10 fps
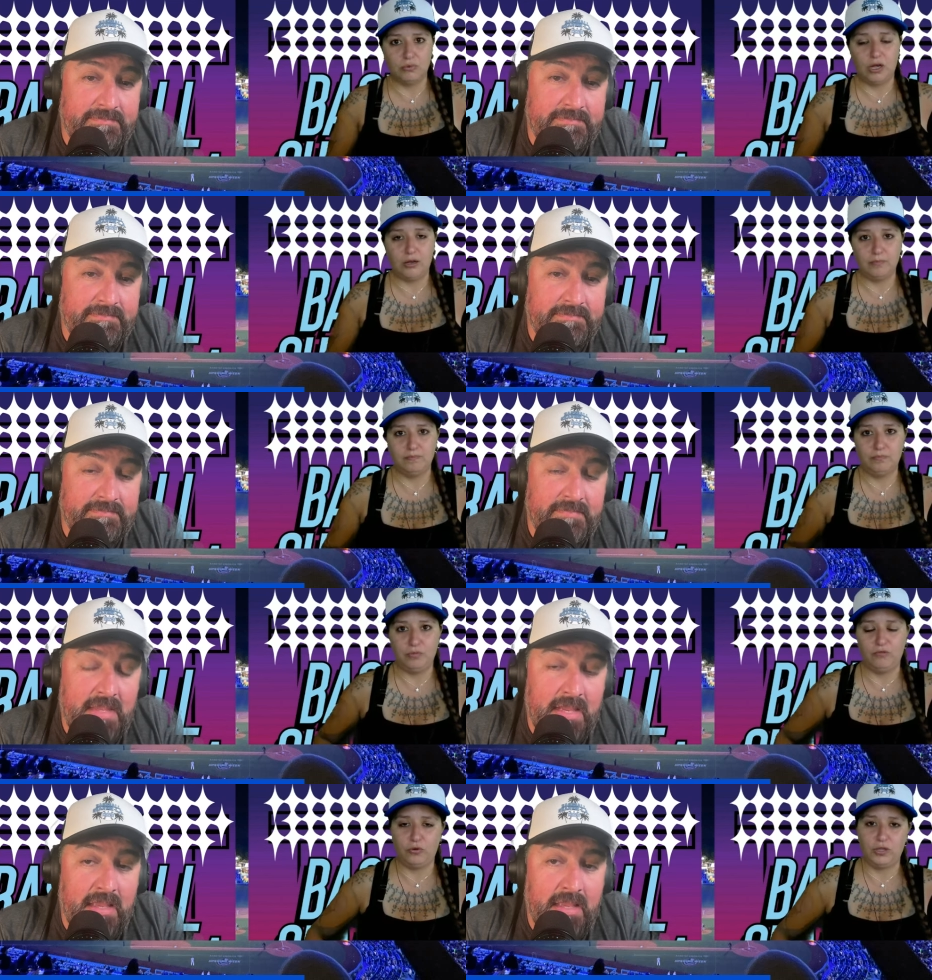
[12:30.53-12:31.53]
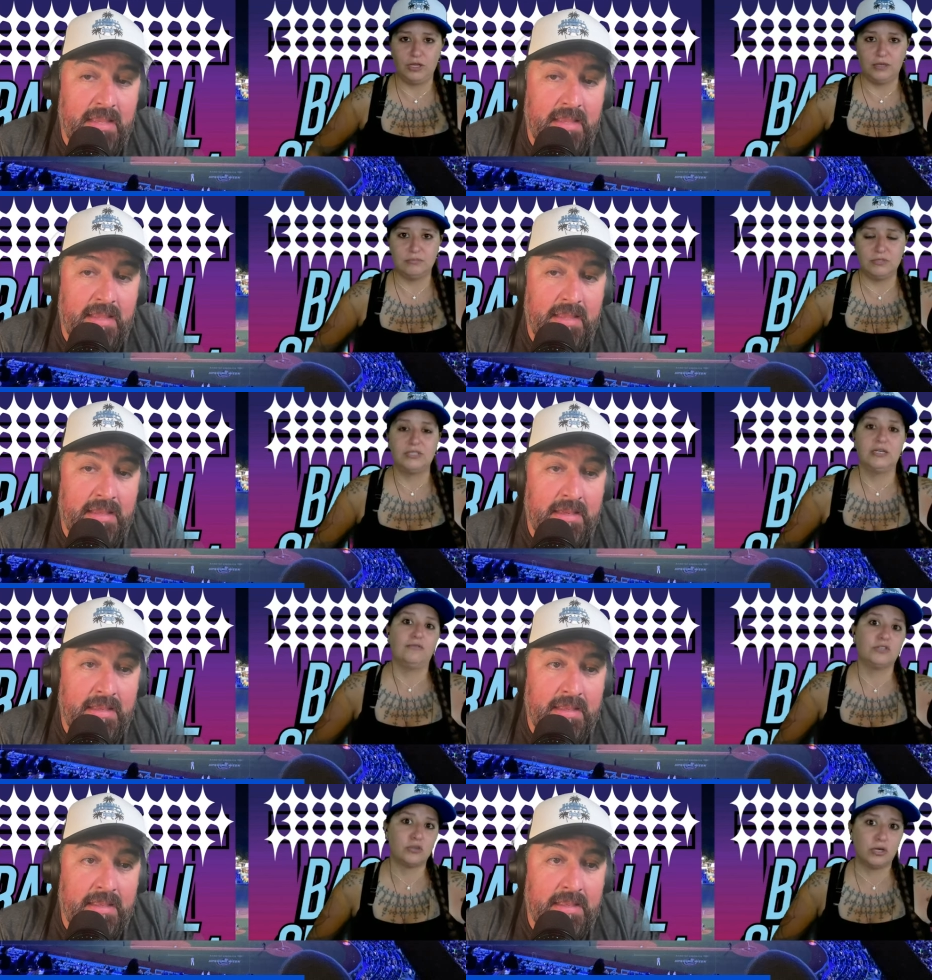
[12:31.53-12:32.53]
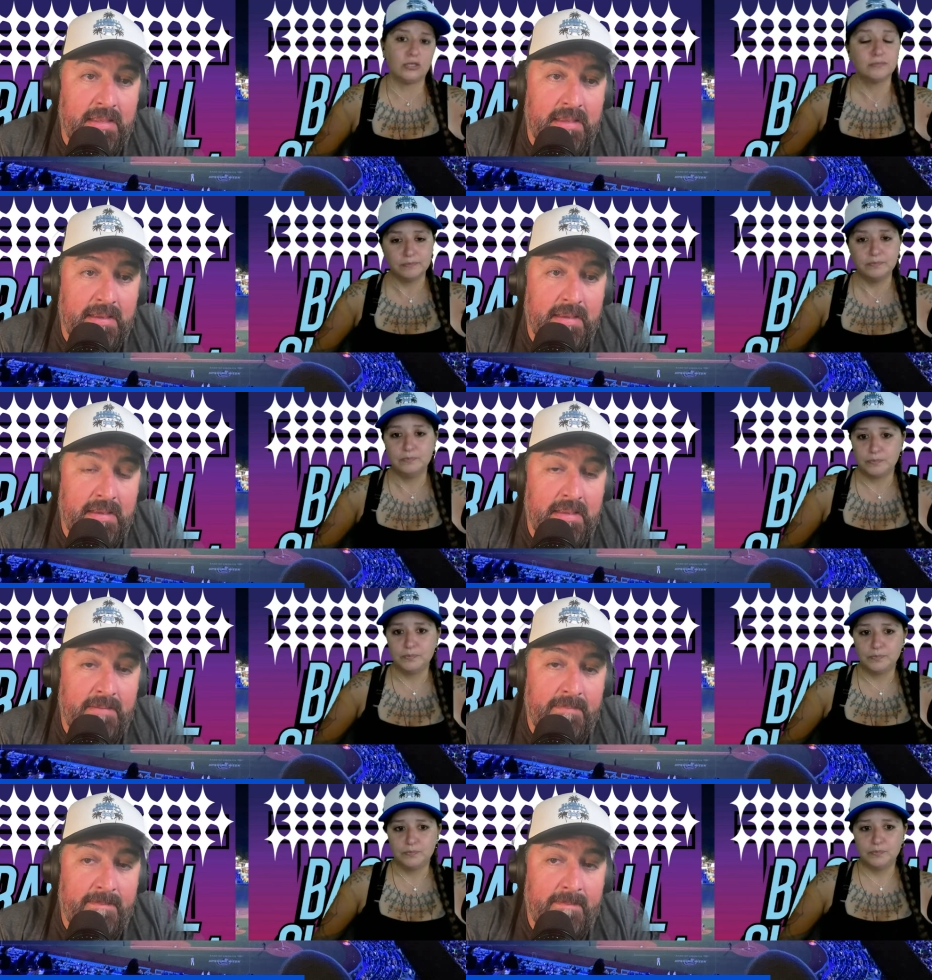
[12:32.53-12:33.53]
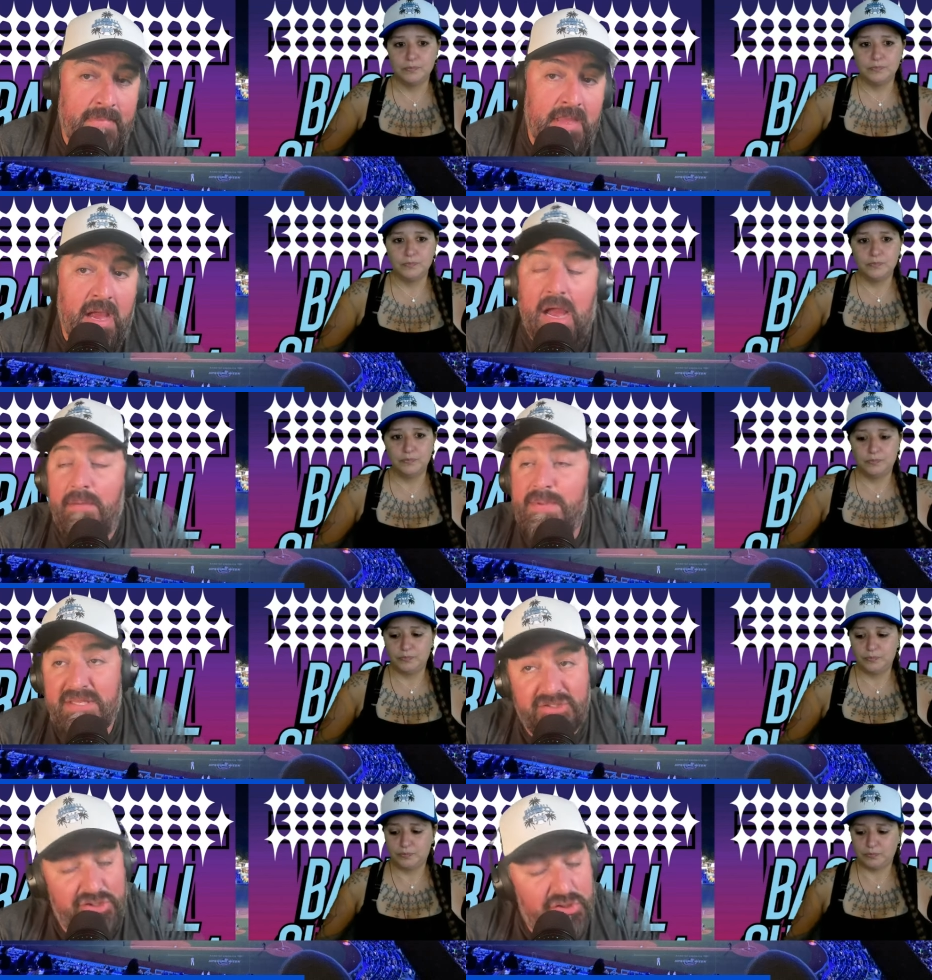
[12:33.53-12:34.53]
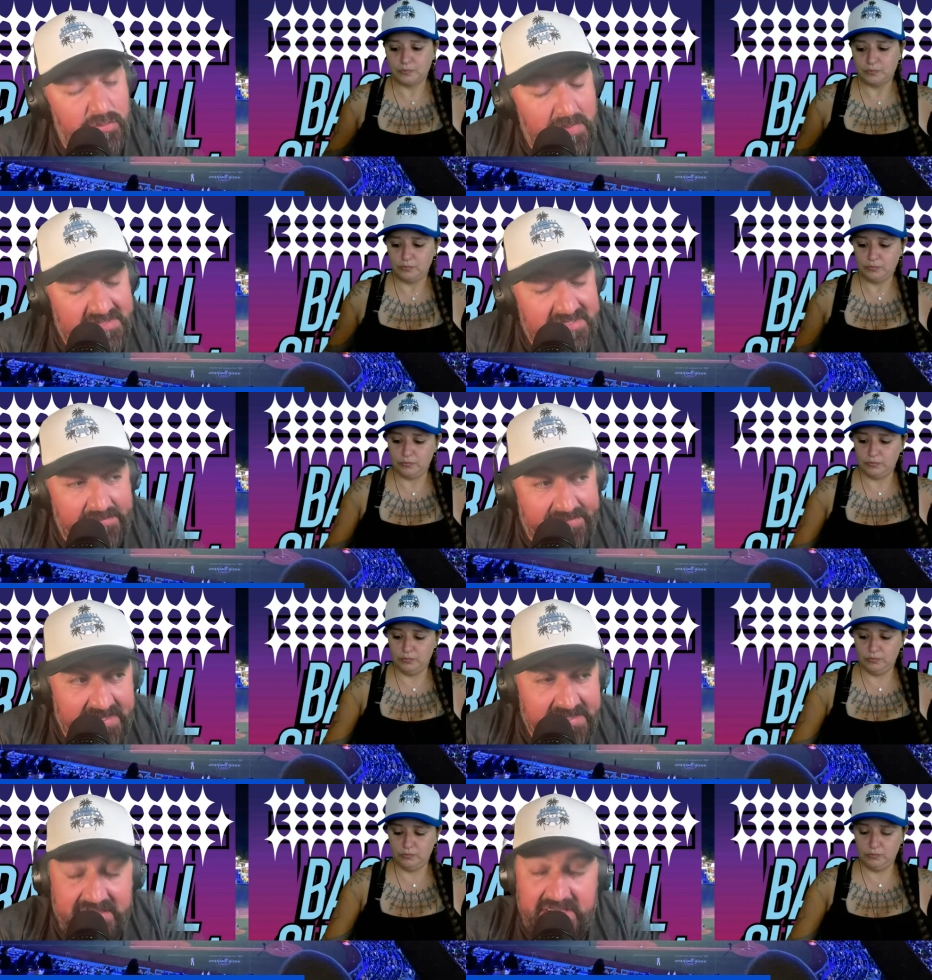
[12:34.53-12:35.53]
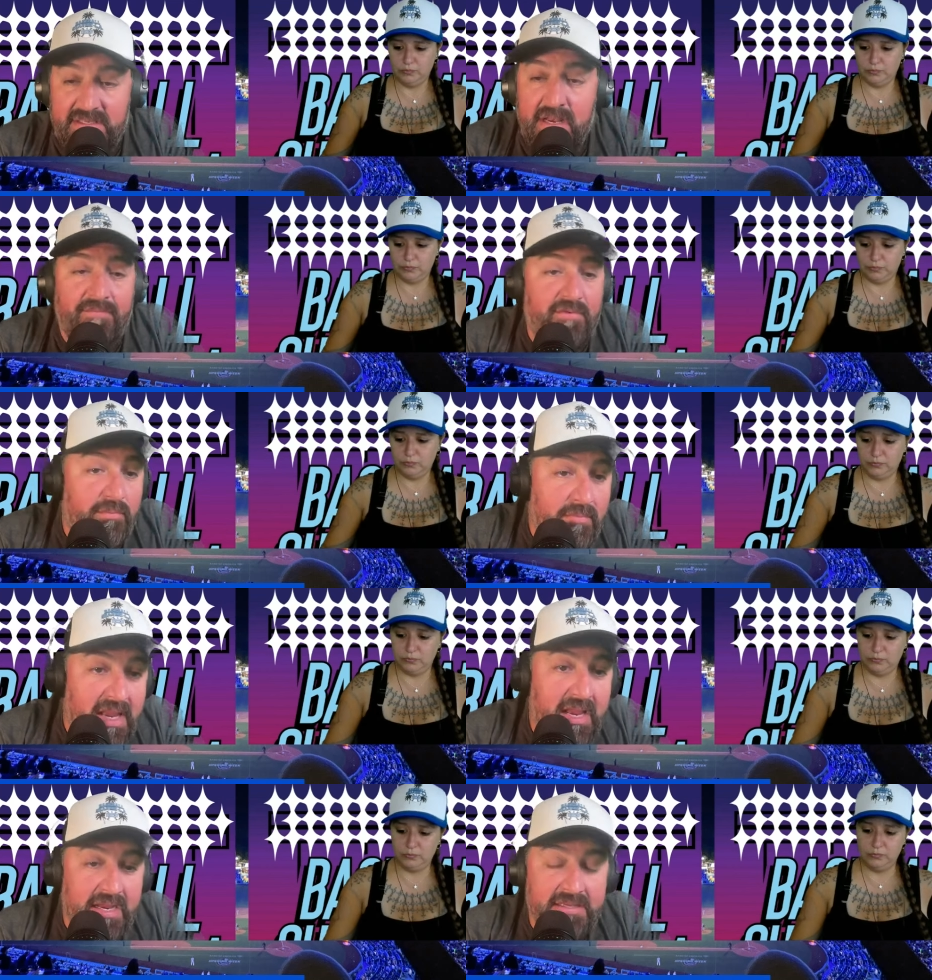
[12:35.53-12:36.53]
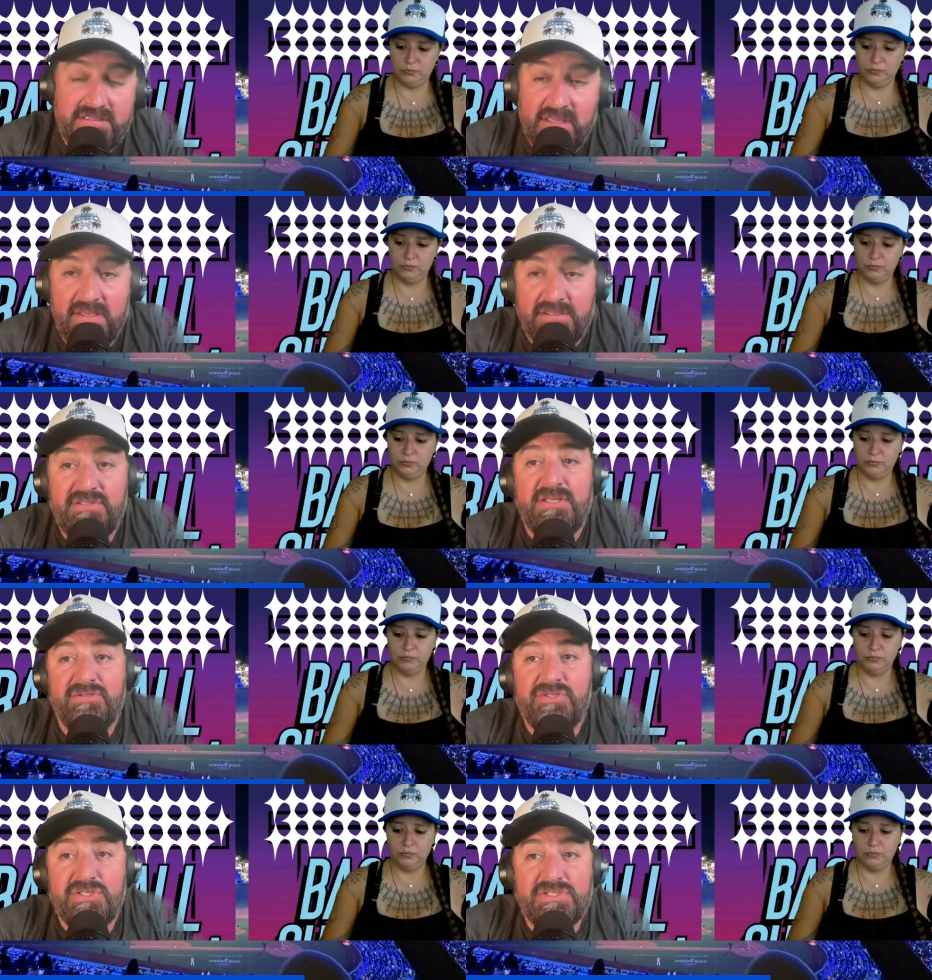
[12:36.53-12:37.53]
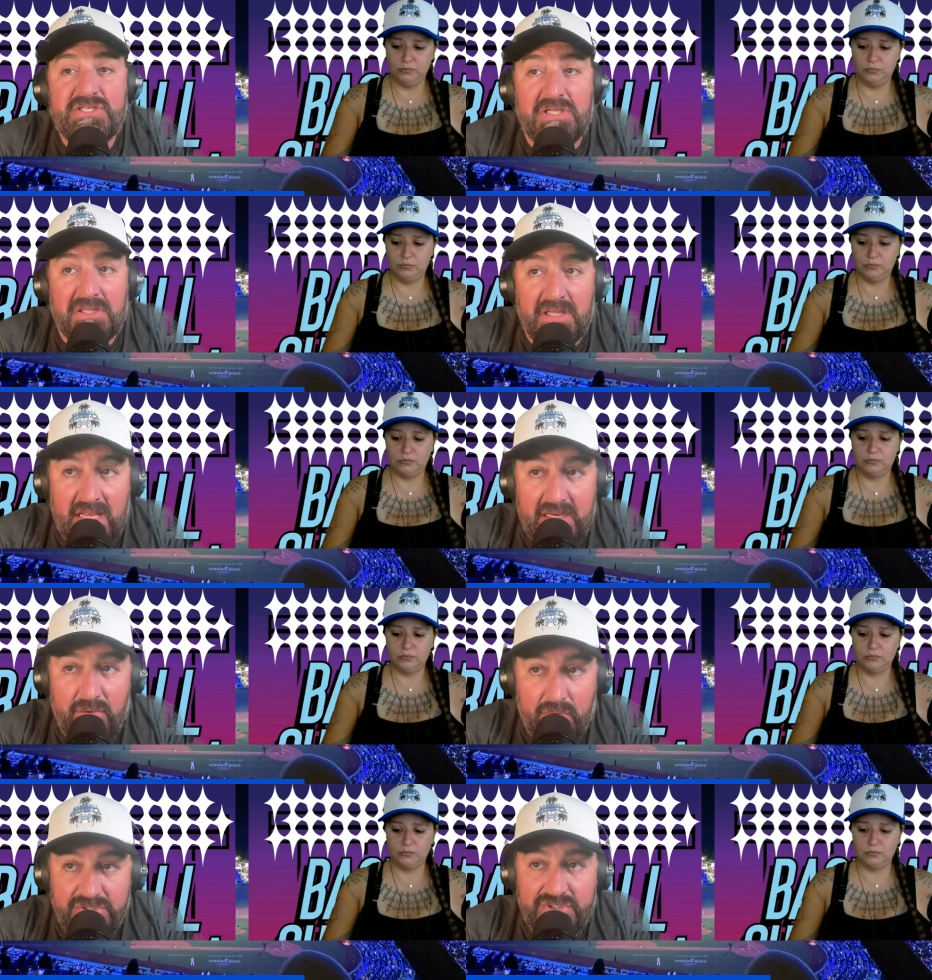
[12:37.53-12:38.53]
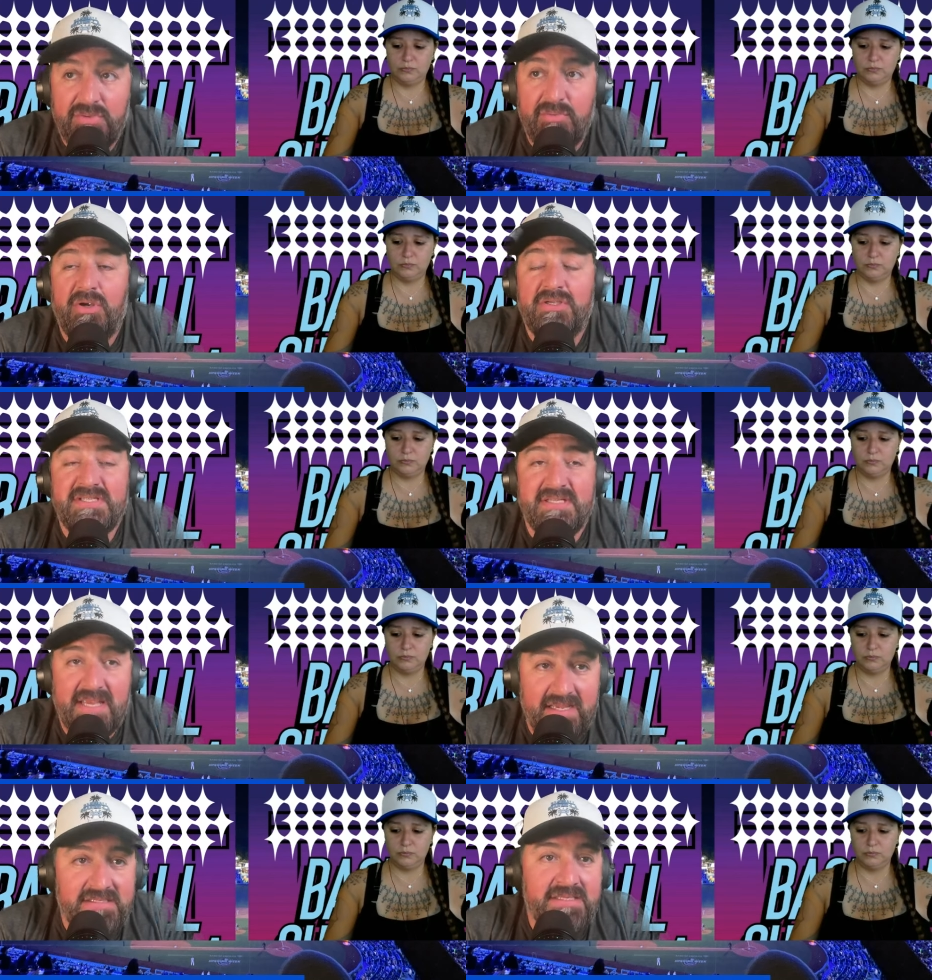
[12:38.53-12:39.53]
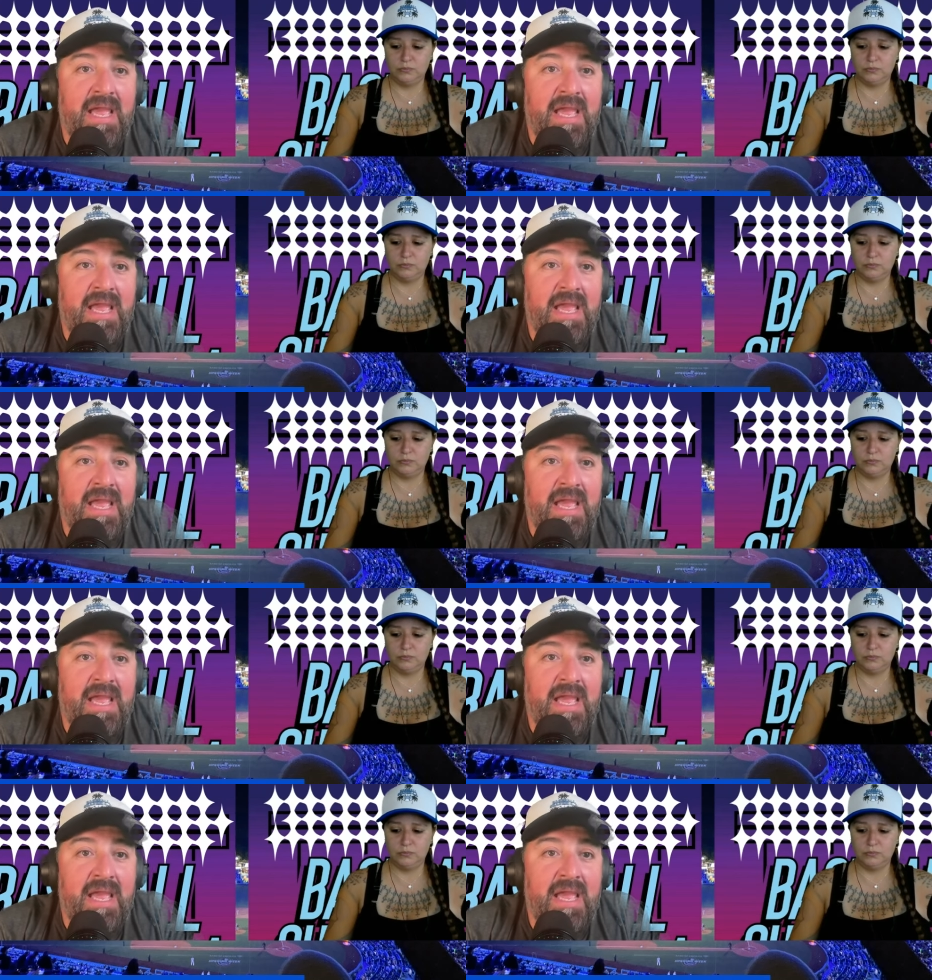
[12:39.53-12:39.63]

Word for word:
Speaker 1: um, before they didn't have a strike.
Speaker 2: I mean, there's two months left in the season. For me, it's there's there's just a lot of question marks. And yes,